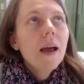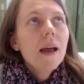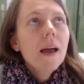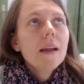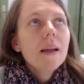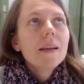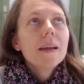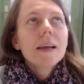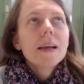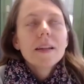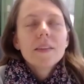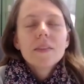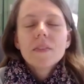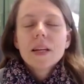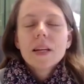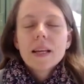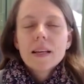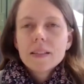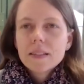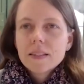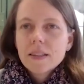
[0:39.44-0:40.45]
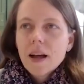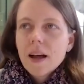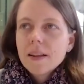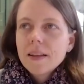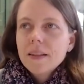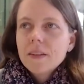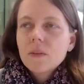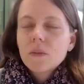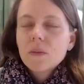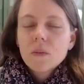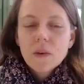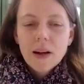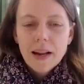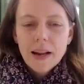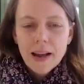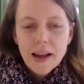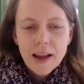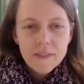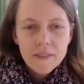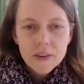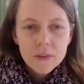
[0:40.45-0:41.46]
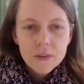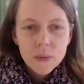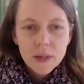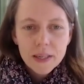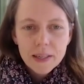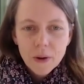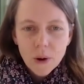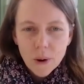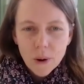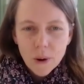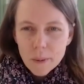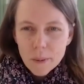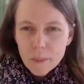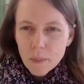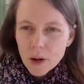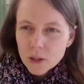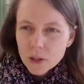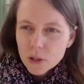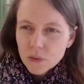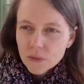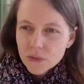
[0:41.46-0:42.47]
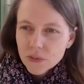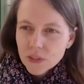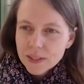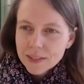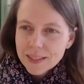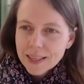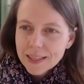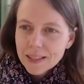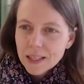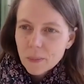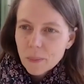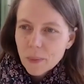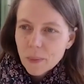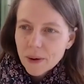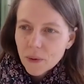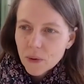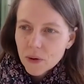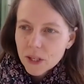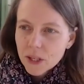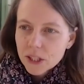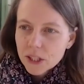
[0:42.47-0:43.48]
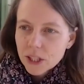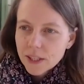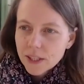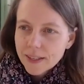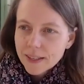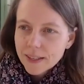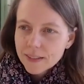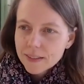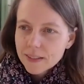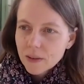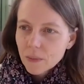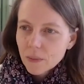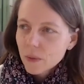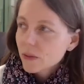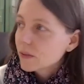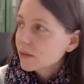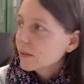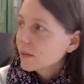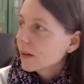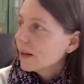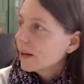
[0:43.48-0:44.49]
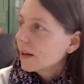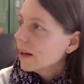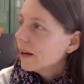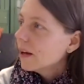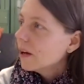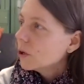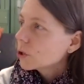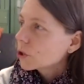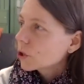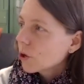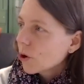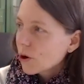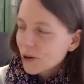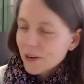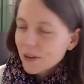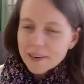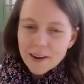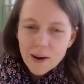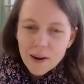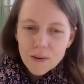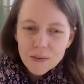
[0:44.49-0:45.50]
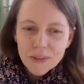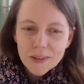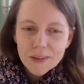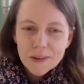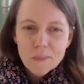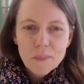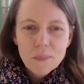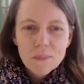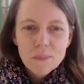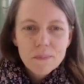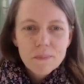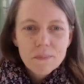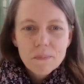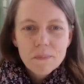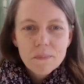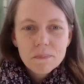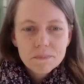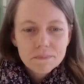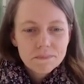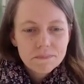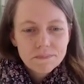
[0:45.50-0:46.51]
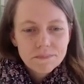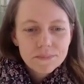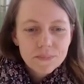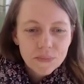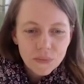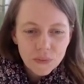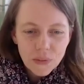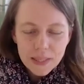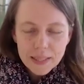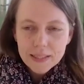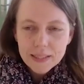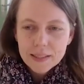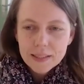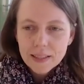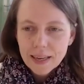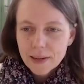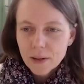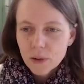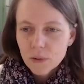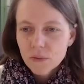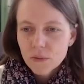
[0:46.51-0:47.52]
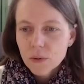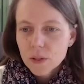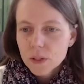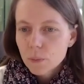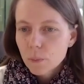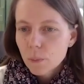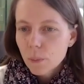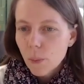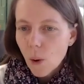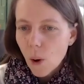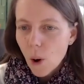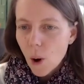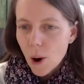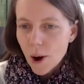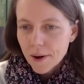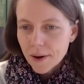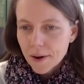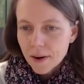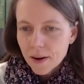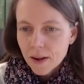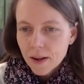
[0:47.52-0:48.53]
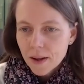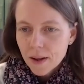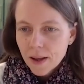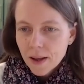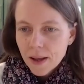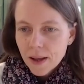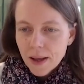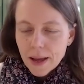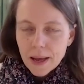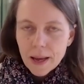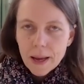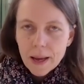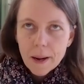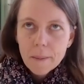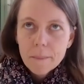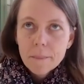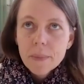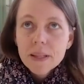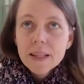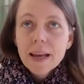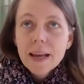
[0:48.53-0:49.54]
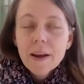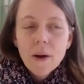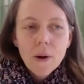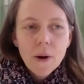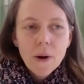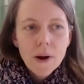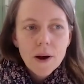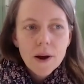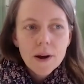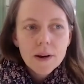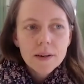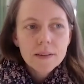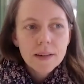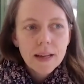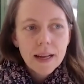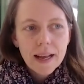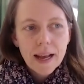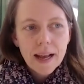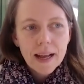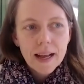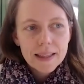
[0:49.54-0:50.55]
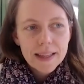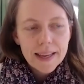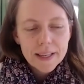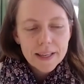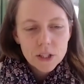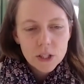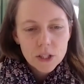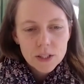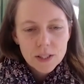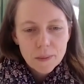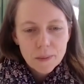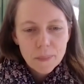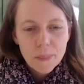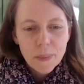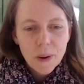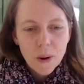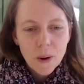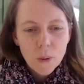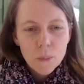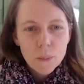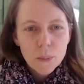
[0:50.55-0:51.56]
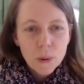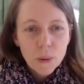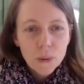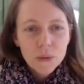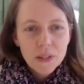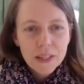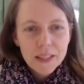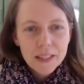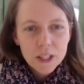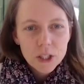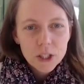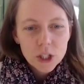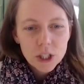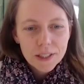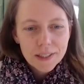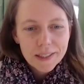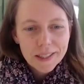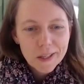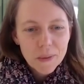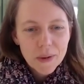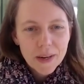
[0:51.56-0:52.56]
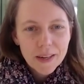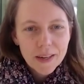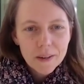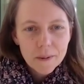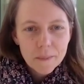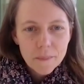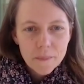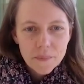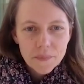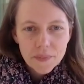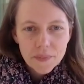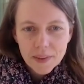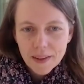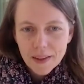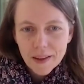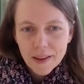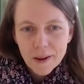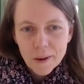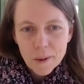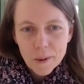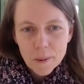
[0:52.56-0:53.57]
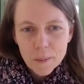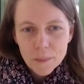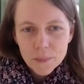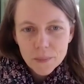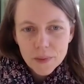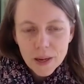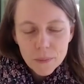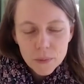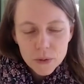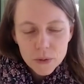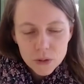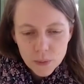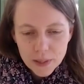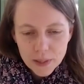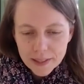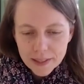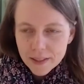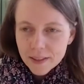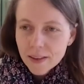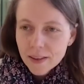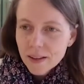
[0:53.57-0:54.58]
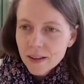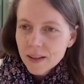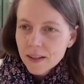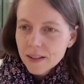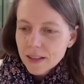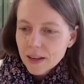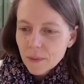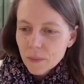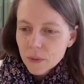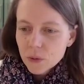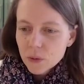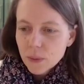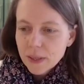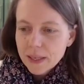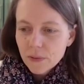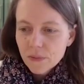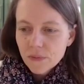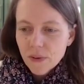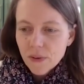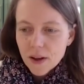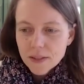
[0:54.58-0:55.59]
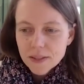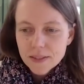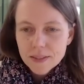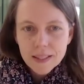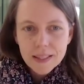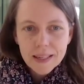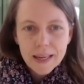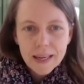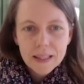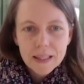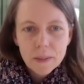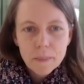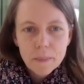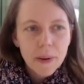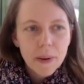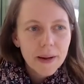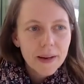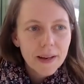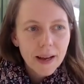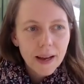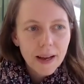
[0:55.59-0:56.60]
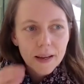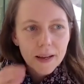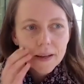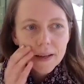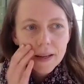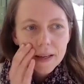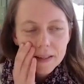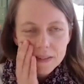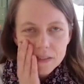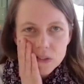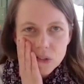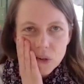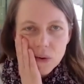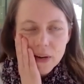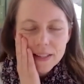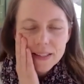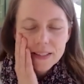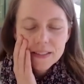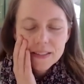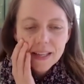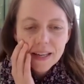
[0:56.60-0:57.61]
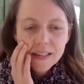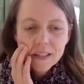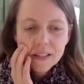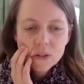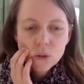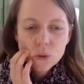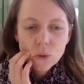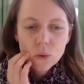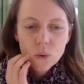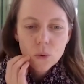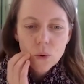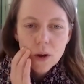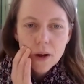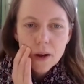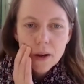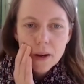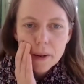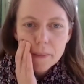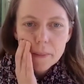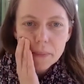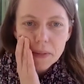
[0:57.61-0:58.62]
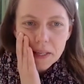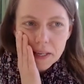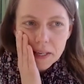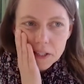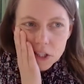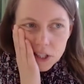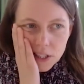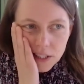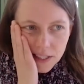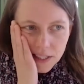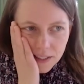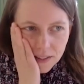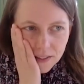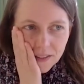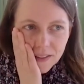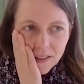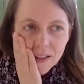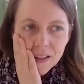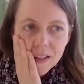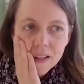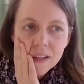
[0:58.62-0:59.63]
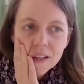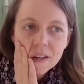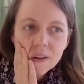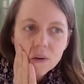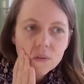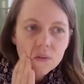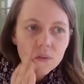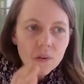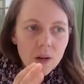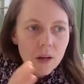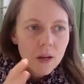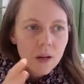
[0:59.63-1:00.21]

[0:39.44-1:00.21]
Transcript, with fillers: And then when I studied, I haven't really heard much of synthetic biology. I guess that was shortly after the field kind of was born. Um, but I heard, I had lectures about protein engineering. Mm-hmm. Um, that was really I was really fascinated by that, and so I decided to do a, a PhD in, you know,